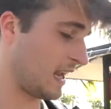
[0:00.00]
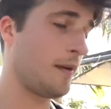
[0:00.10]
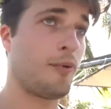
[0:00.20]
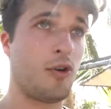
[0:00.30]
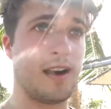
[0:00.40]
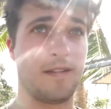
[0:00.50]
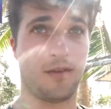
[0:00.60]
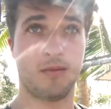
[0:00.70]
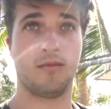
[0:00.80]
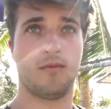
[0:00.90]
the airport
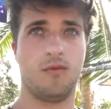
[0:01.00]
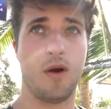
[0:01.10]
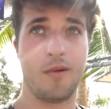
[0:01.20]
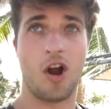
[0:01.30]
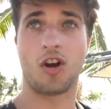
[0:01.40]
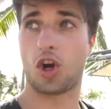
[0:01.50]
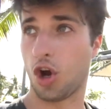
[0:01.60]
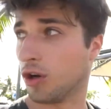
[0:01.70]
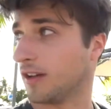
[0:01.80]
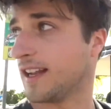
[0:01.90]
from where we are
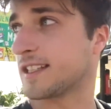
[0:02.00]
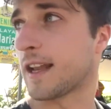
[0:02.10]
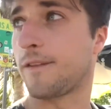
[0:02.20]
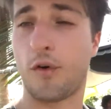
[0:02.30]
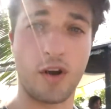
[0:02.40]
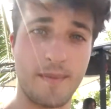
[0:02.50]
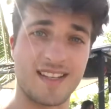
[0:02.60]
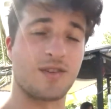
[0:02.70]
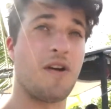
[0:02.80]
currently is like 40 minutes